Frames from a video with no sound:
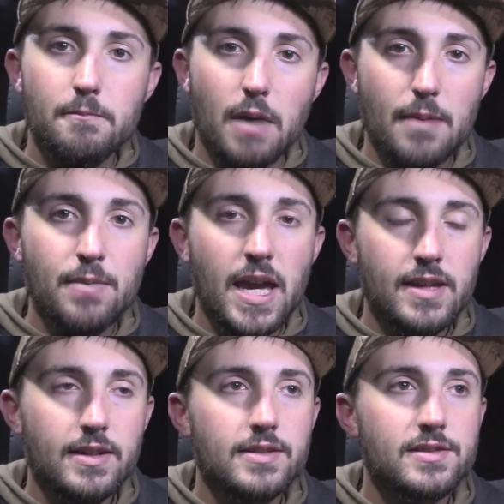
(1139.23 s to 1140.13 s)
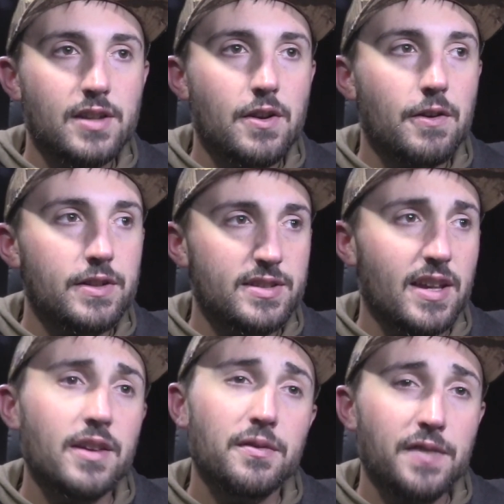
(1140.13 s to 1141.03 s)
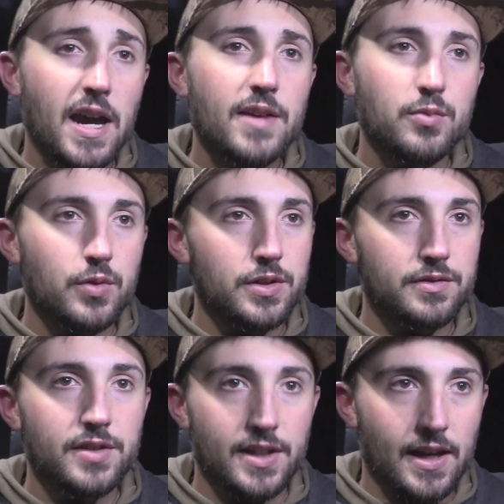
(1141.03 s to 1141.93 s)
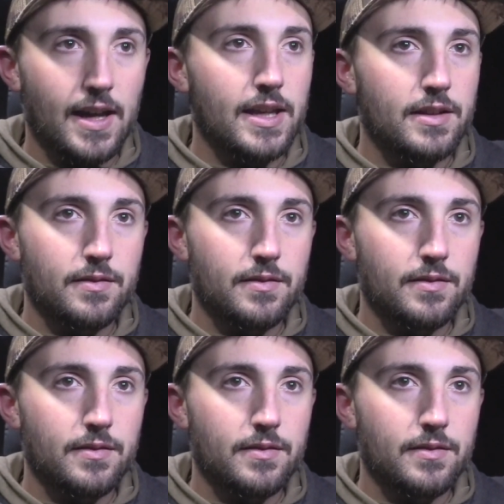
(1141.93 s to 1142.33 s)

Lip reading: My main concern is that he'll find one tonight.